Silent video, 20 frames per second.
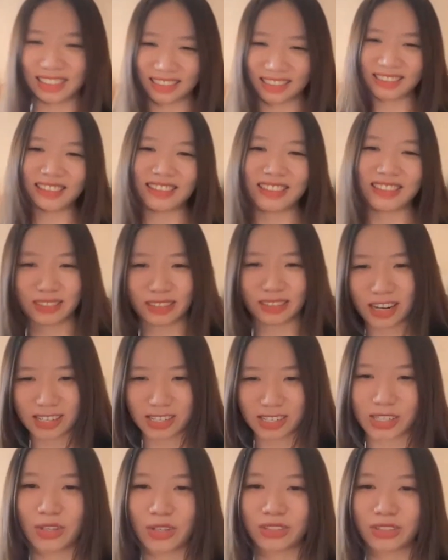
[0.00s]
in this
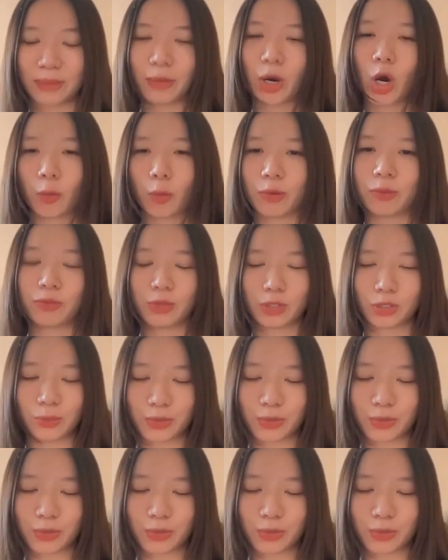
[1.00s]
article that I'm hoping to